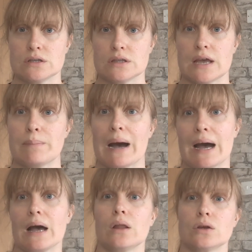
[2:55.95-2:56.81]
they
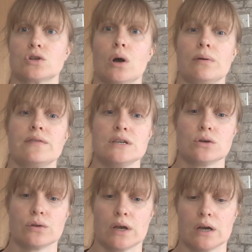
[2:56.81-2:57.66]
pile on top of each
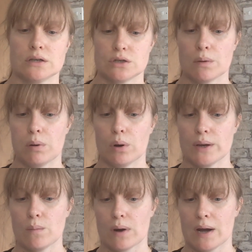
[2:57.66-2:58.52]
other to a
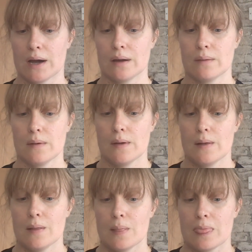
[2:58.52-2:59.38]
point where
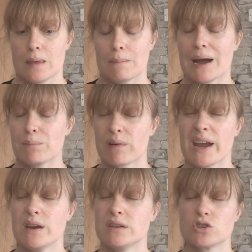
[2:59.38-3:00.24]
my
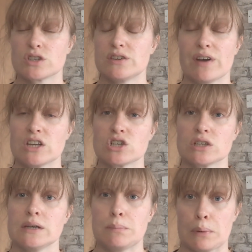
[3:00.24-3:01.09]
brain just eventually